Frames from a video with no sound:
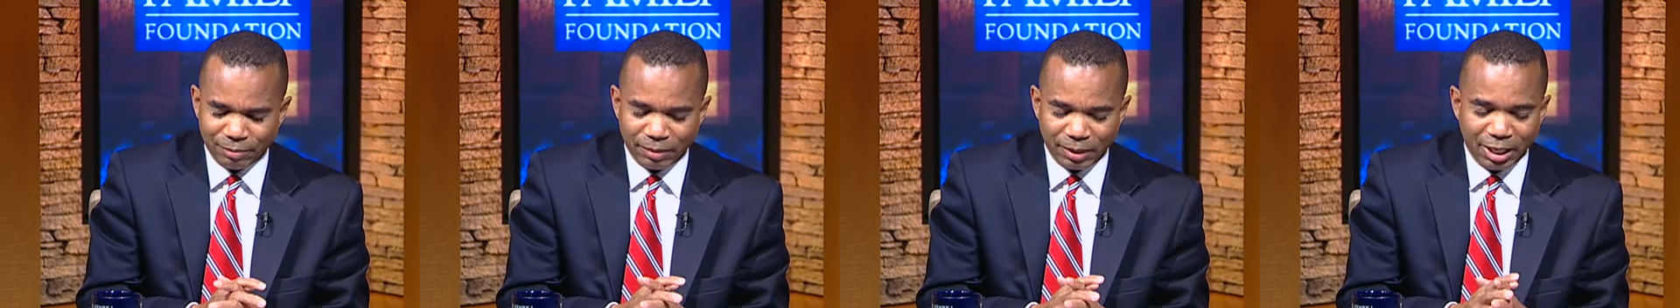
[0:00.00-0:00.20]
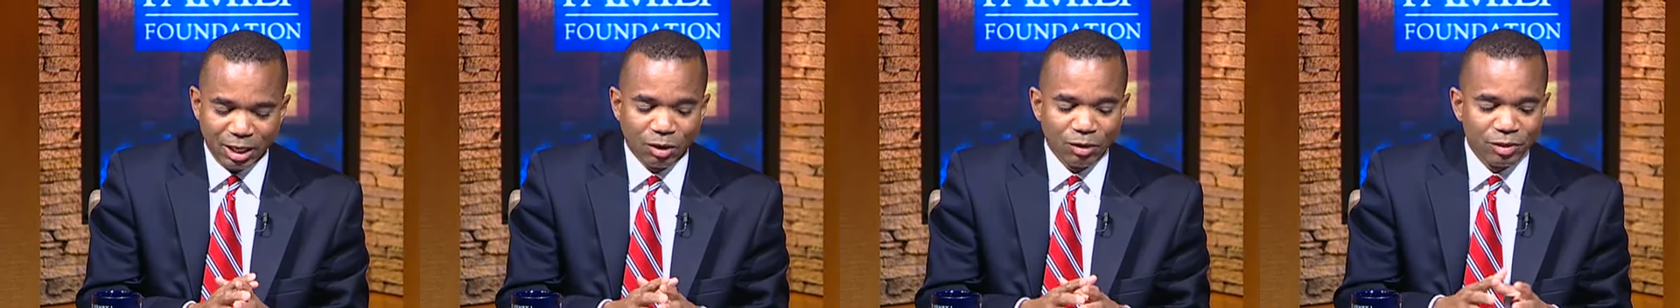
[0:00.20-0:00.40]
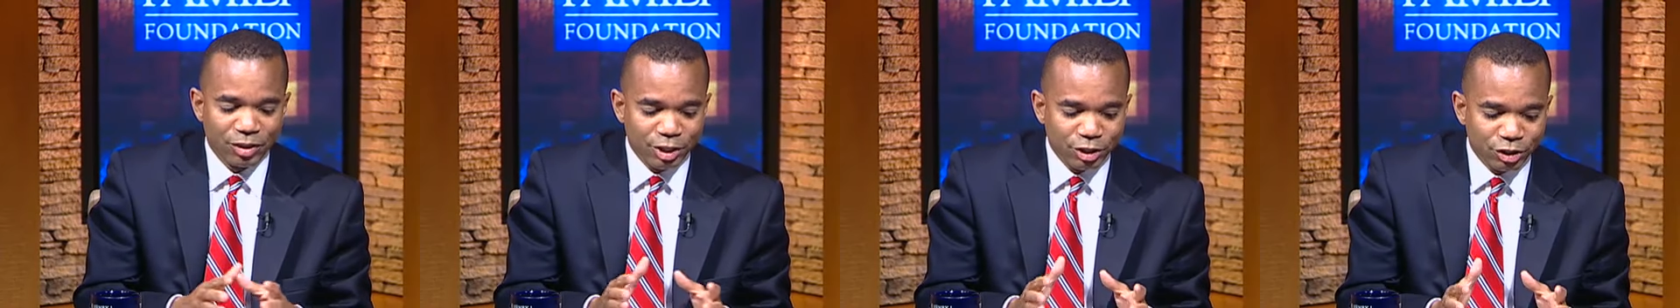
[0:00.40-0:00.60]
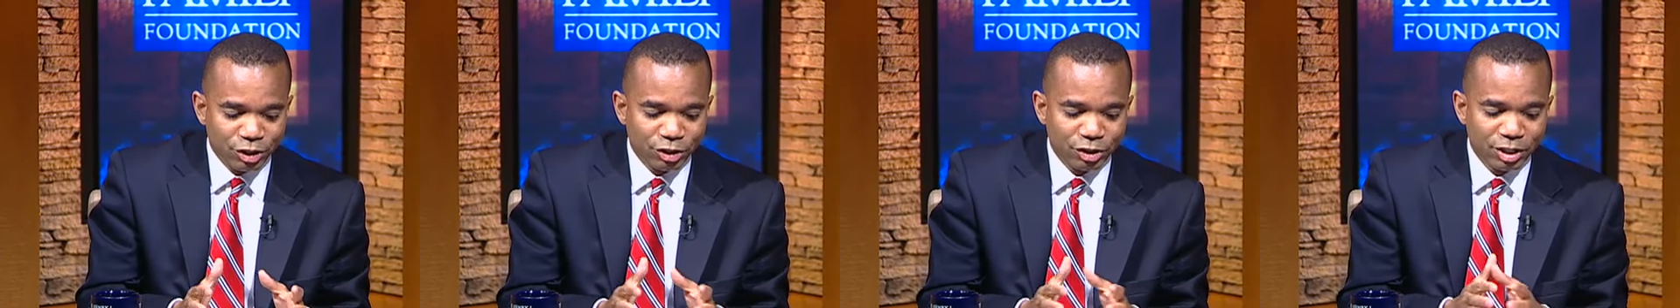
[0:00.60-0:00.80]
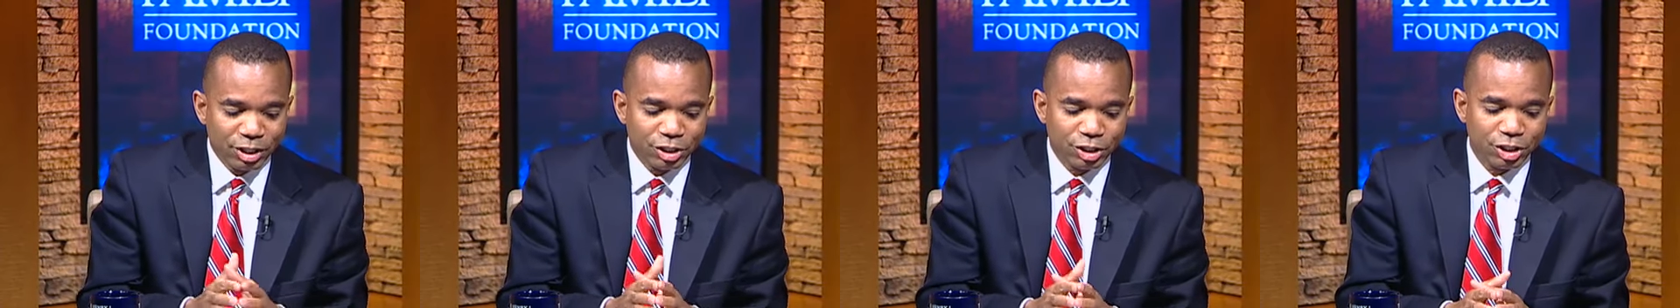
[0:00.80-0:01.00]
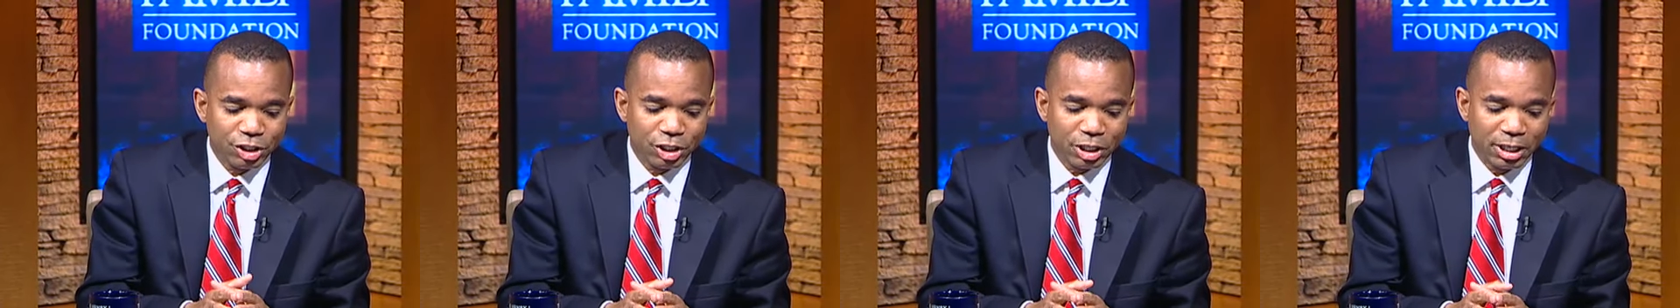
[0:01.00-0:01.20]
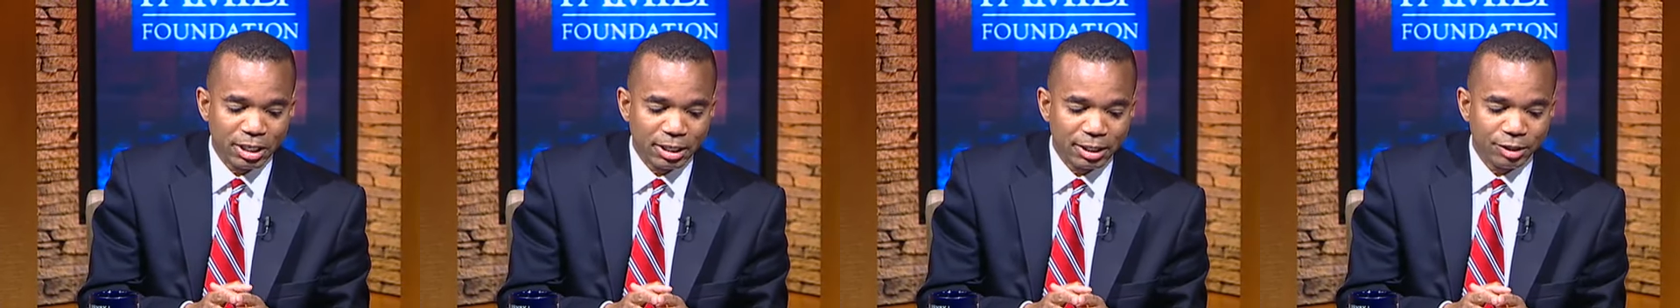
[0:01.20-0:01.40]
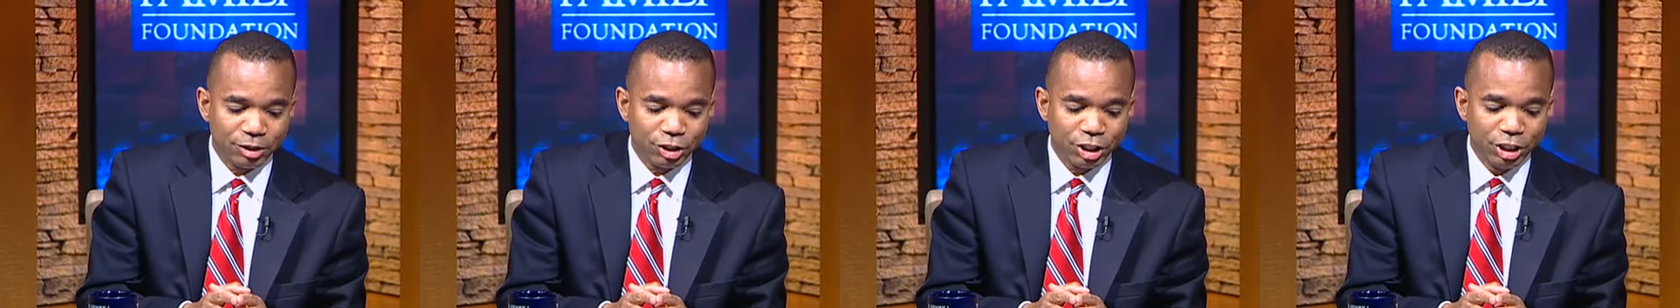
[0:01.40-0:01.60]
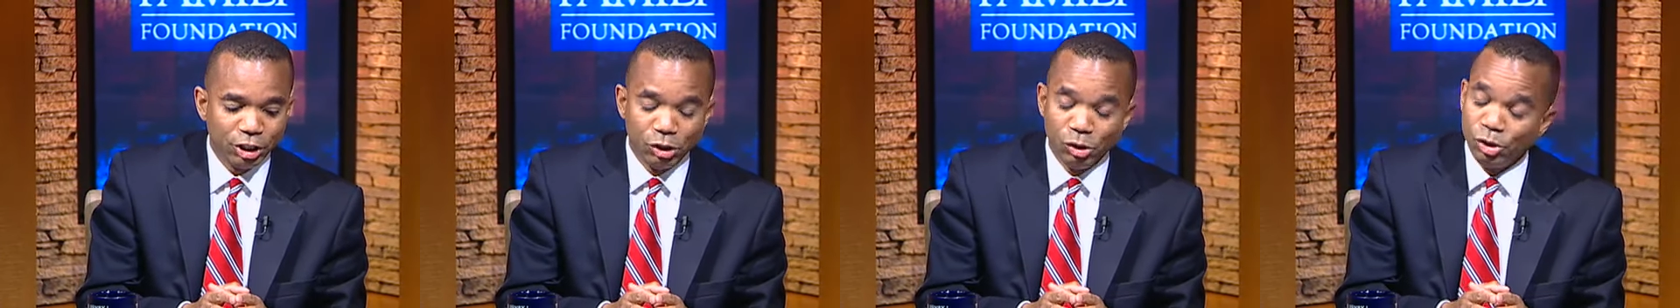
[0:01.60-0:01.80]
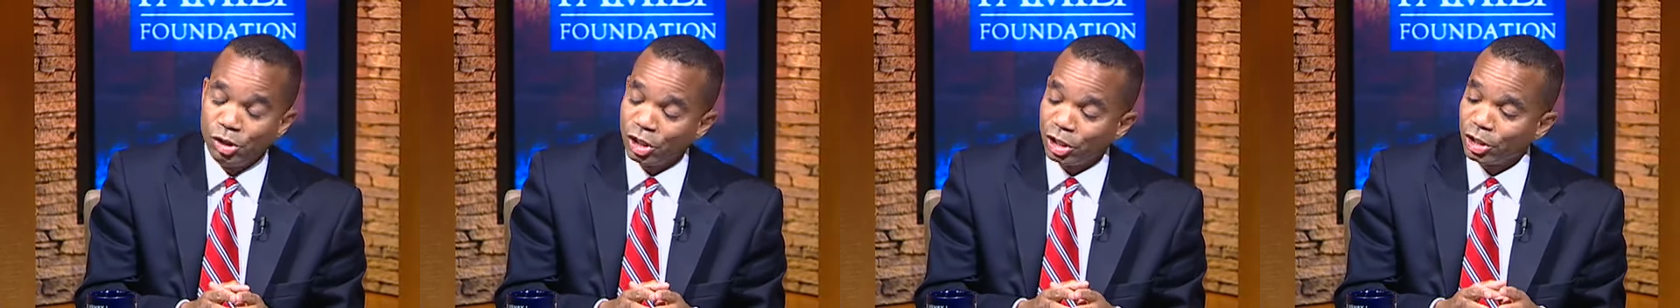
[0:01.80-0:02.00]
health insurance. She
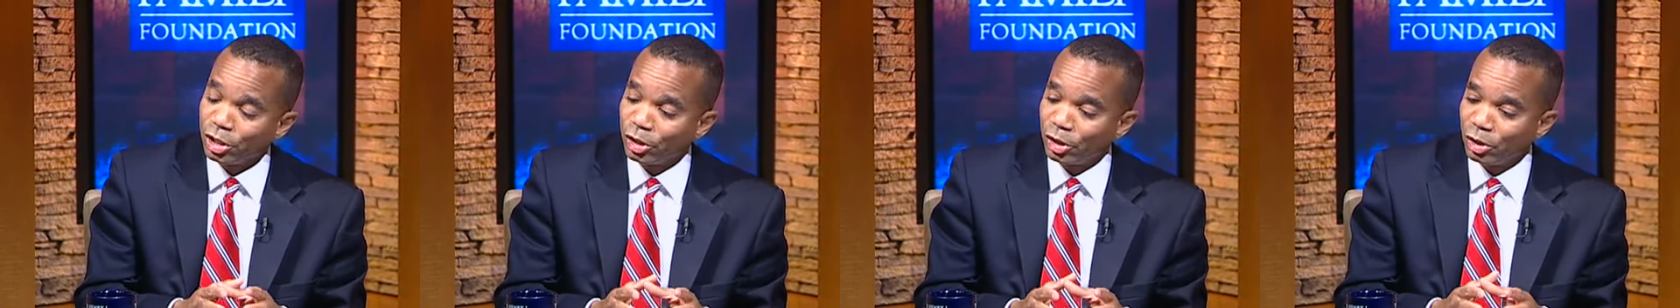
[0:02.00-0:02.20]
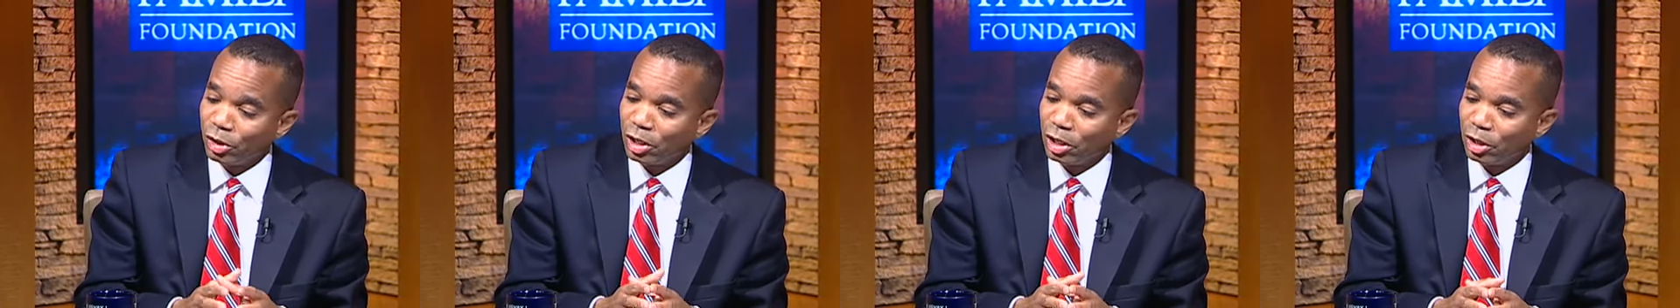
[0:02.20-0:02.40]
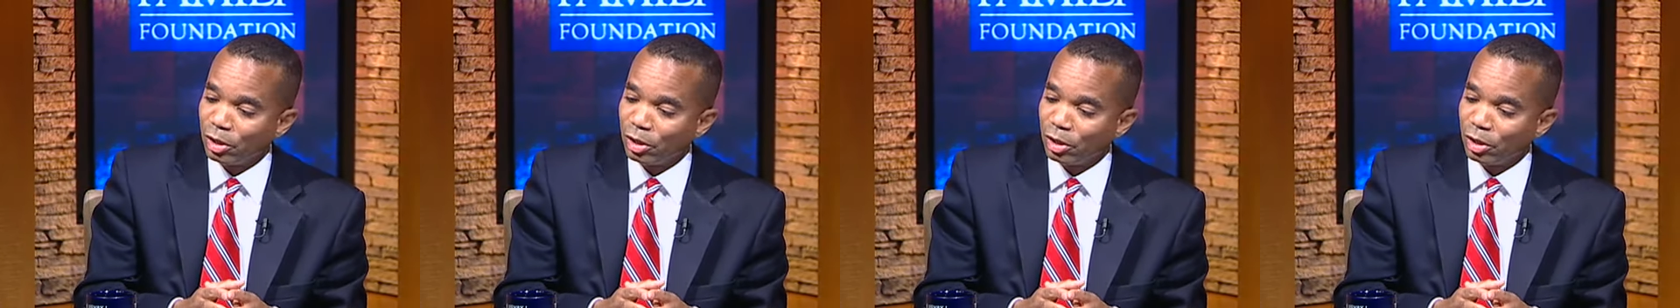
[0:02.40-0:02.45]
loses her